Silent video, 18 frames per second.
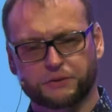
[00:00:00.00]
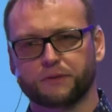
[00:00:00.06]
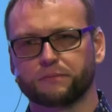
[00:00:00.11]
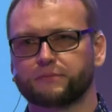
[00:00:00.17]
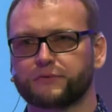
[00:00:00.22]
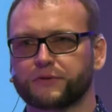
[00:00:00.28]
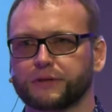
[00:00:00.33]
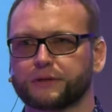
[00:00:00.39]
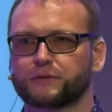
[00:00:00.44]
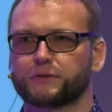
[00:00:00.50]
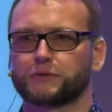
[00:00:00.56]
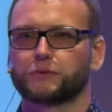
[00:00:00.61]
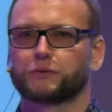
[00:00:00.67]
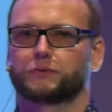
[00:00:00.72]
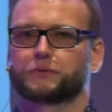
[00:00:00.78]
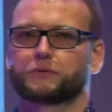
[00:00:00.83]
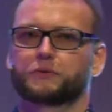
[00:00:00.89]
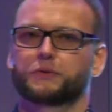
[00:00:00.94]
you can bring
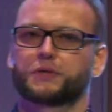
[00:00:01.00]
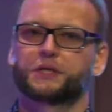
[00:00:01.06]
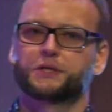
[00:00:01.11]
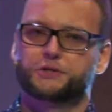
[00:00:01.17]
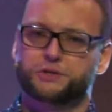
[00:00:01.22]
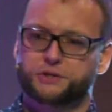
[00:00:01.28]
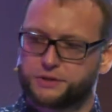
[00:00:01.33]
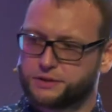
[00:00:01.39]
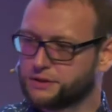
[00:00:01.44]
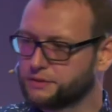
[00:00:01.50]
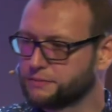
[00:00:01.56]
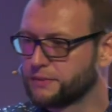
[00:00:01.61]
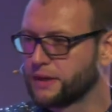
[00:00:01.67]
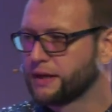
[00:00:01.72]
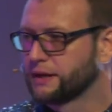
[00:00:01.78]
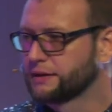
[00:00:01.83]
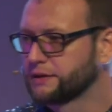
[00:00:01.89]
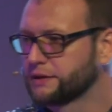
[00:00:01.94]
to each team
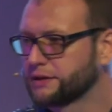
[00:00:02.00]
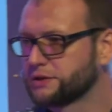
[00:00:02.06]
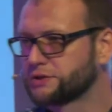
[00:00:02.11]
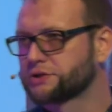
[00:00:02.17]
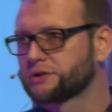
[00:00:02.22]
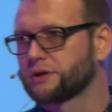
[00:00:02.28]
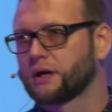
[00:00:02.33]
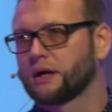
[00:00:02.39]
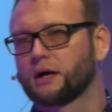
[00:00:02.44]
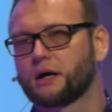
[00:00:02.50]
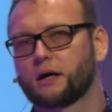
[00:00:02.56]
and each